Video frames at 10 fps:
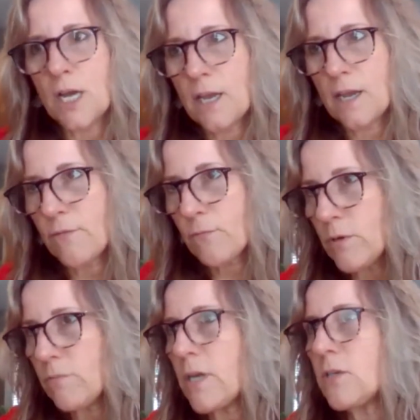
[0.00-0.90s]
I have
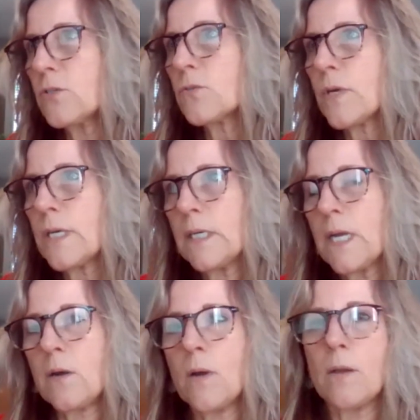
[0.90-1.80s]
3 rentals right
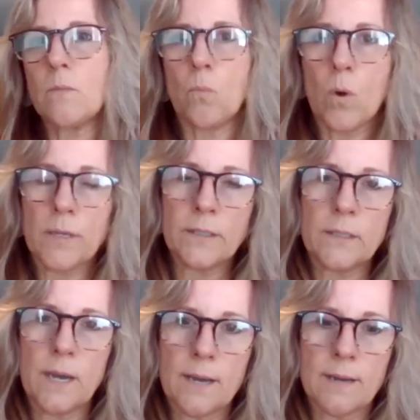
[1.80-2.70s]
now, and one